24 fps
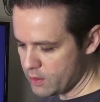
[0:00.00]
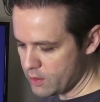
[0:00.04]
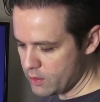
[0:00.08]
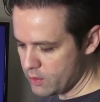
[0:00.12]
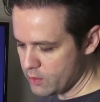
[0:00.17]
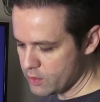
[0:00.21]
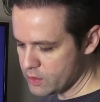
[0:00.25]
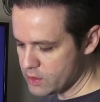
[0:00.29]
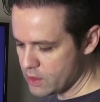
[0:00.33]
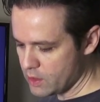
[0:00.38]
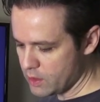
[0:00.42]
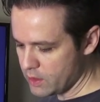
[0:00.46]

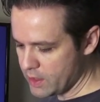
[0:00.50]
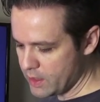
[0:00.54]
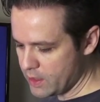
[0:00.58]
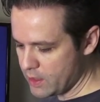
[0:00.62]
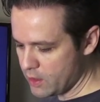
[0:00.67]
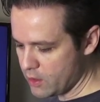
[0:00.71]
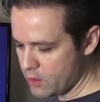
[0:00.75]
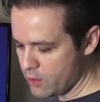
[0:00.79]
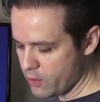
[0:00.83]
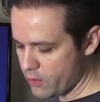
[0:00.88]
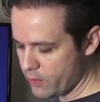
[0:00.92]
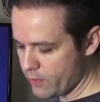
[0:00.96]
Use the
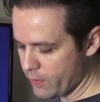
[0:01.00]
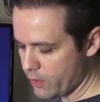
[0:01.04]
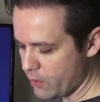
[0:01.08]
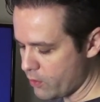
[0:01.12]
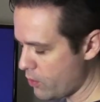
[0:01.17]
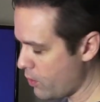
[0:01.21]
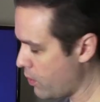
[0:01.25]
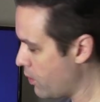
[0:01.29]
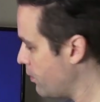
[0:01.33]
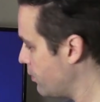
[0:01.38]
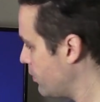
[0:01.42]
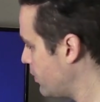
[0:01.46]
linking code on the
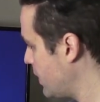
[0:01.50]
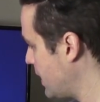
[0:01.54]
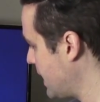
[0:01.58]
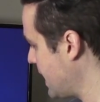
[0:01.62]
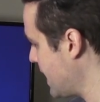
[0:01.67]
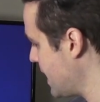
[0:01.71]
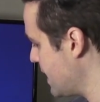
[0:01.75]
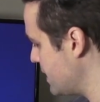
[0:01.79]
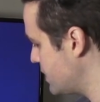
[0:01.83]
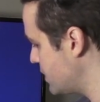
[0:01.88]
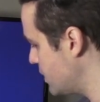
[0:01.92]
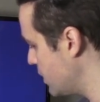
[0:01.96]

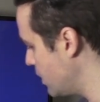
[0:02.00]
Chromecast